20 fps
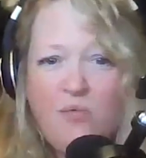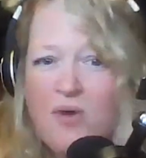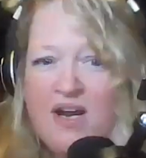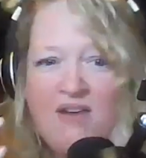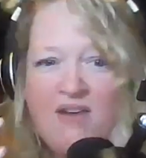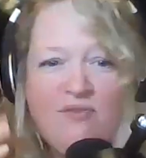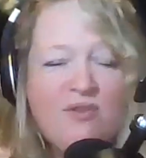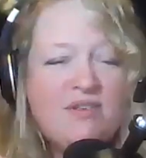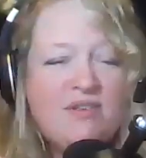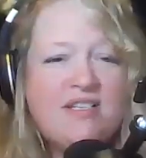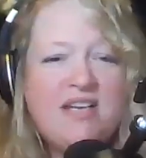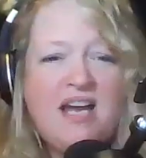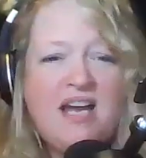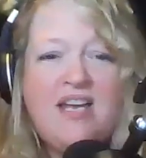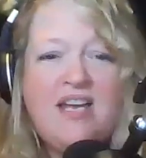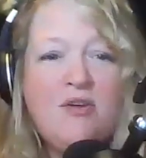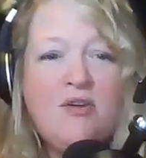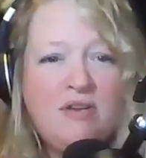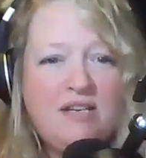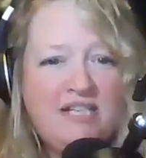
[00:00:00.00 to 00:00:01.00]
whatever's
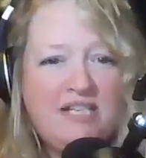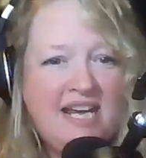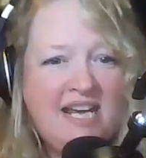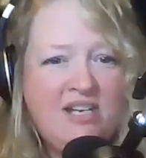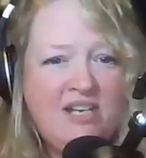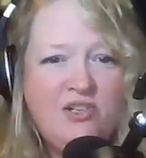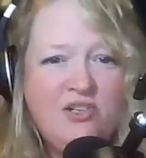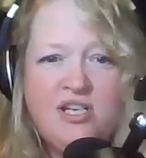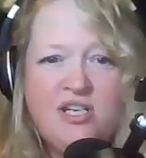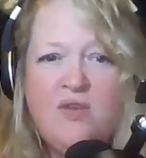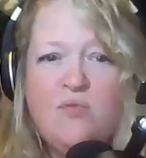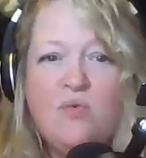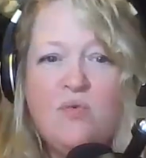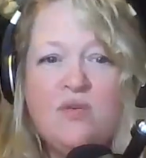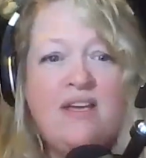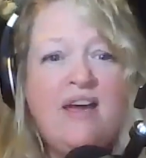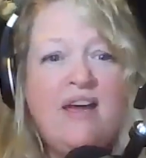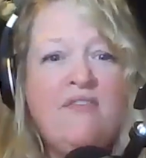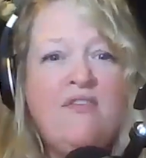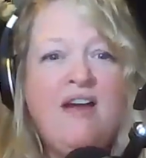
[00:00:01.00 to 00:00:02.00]
got your attention,
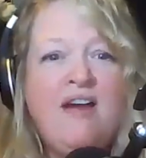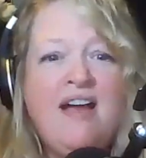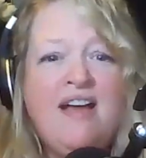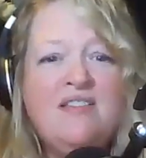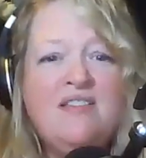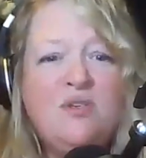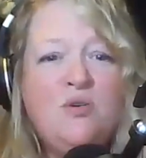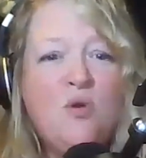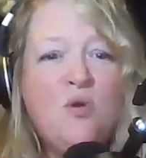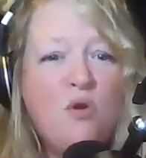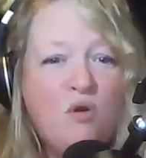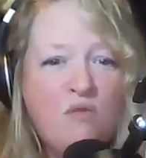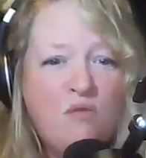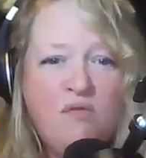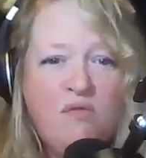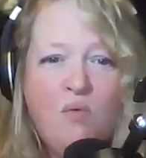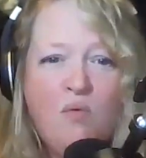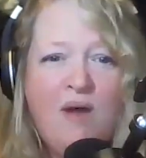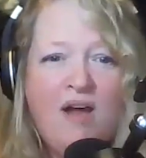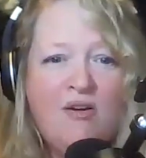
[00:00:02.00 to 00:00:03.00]
whatever has you
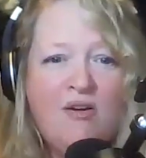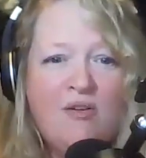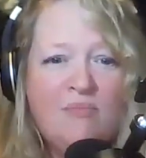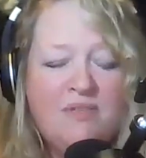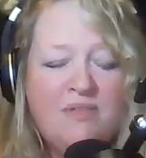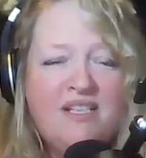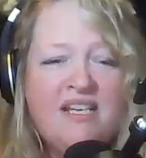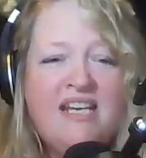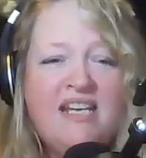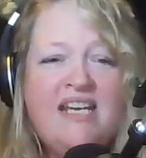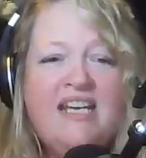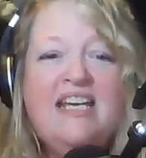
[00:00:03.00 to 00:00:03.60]
overwhelmed.